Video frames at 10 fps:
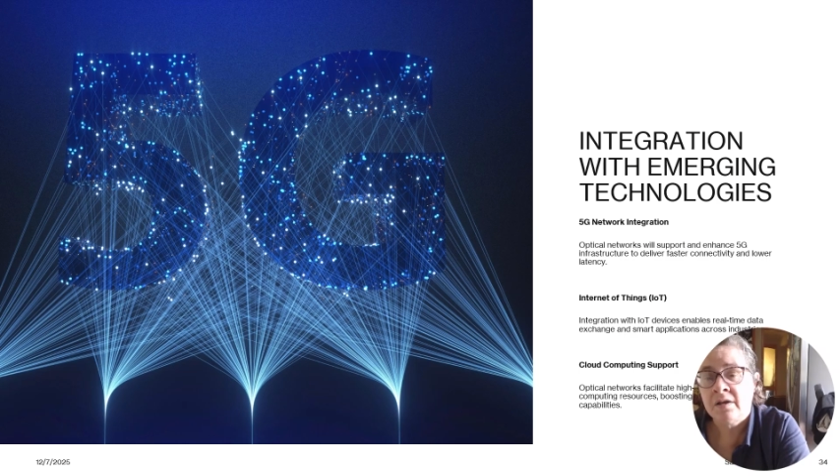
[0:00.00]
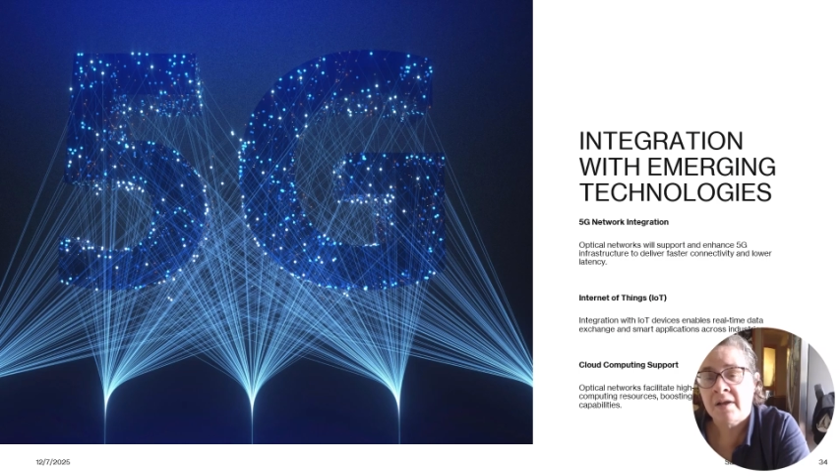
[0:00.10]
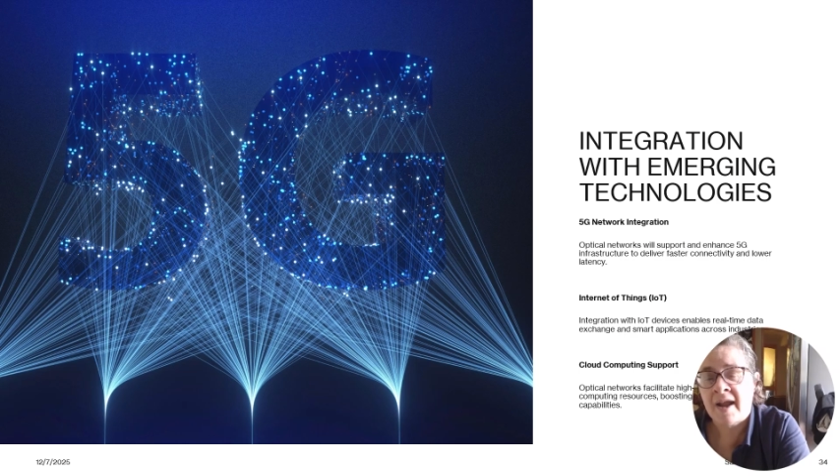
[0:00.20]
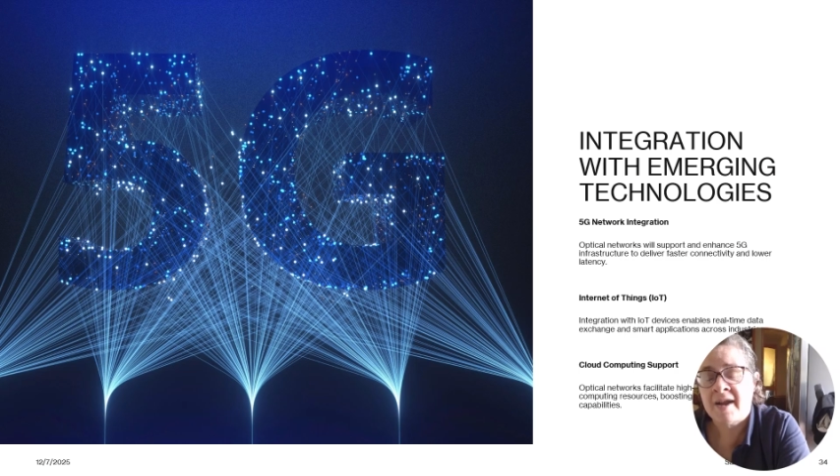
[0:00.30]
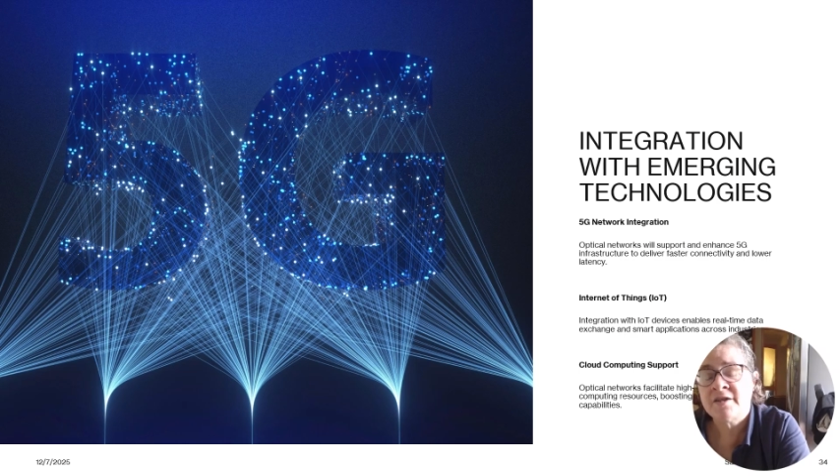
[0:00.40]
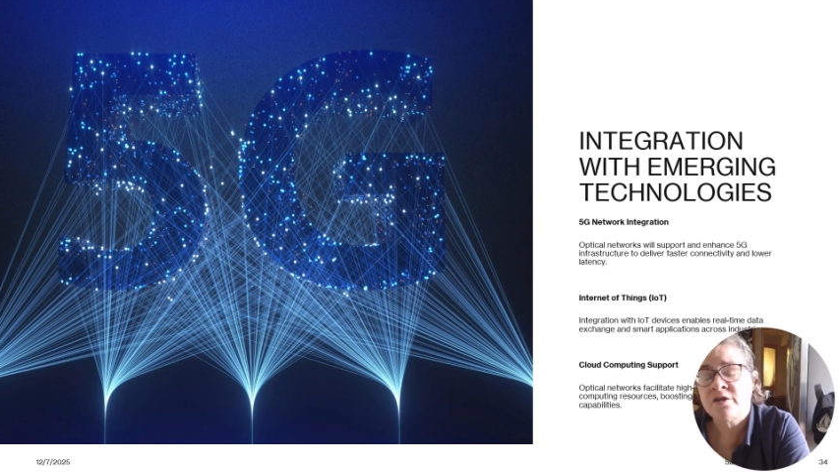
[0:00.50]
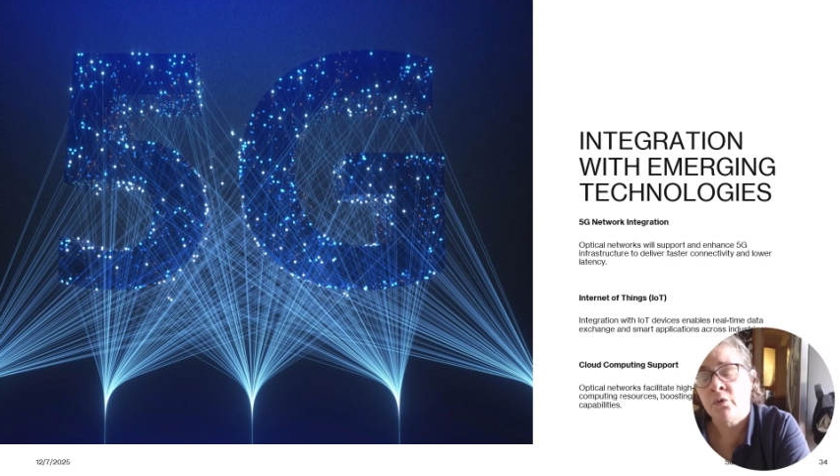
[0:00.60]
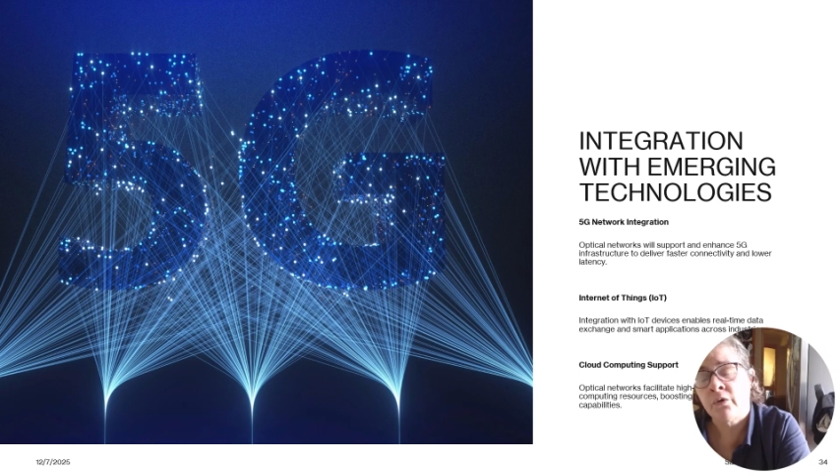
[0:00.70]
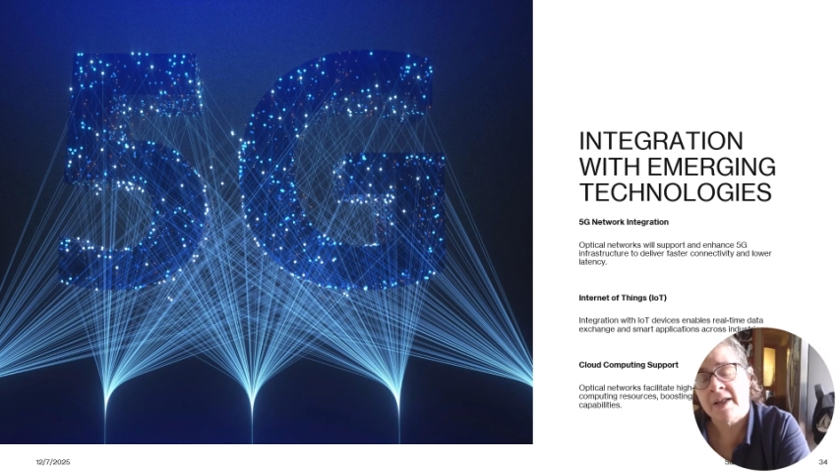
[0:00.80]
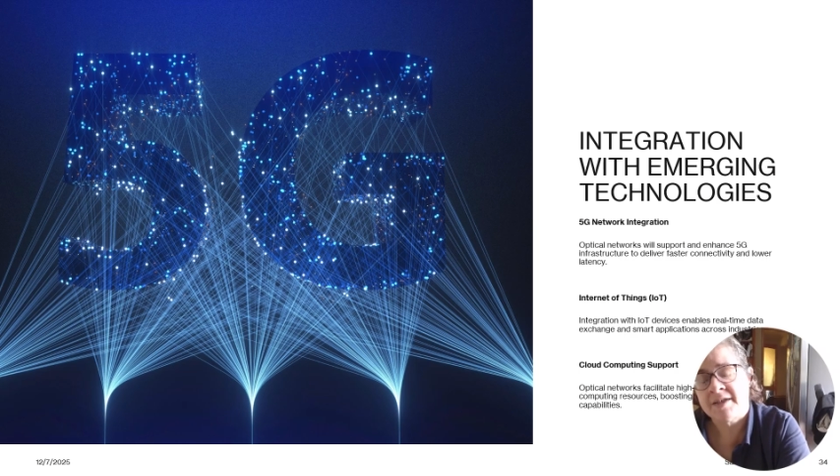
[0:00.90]
and is
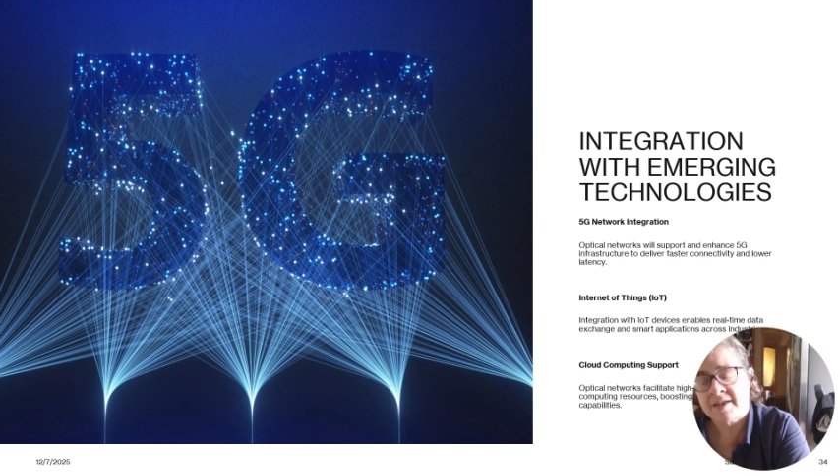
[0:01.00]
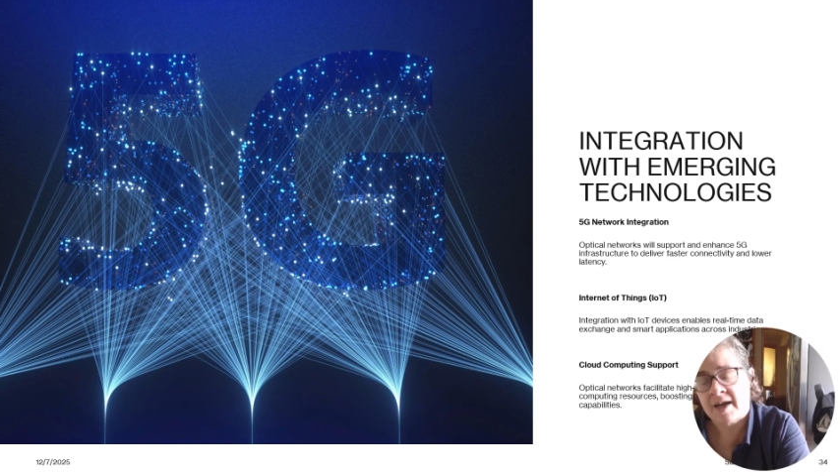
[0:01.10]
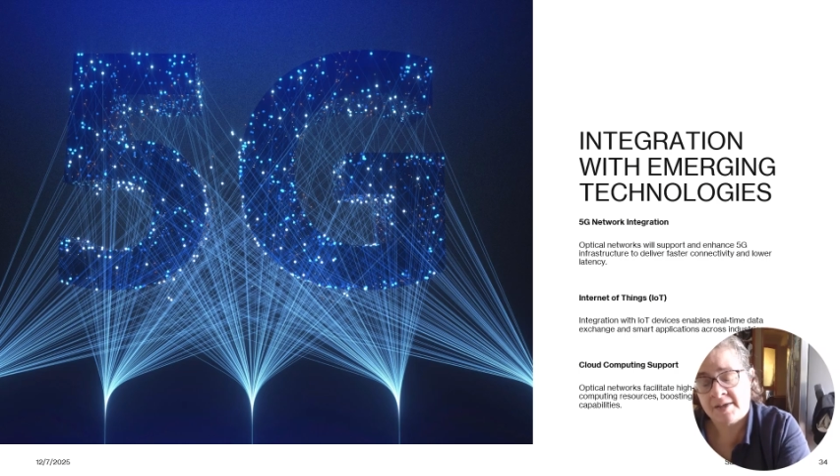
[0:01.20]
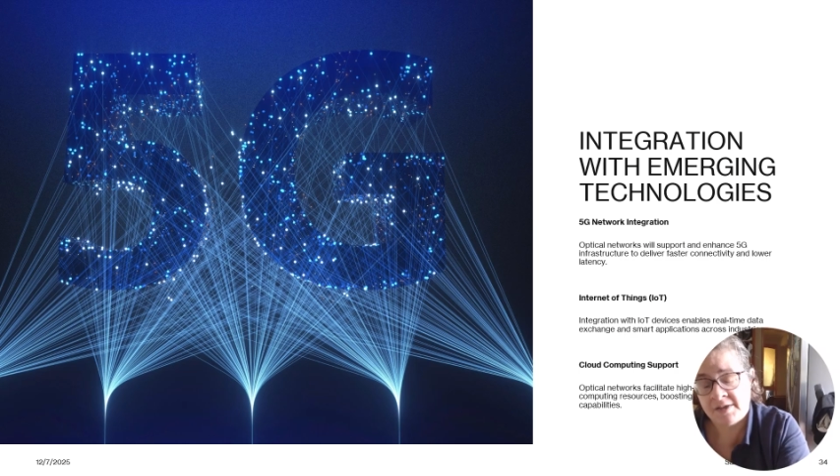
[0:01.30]
already starting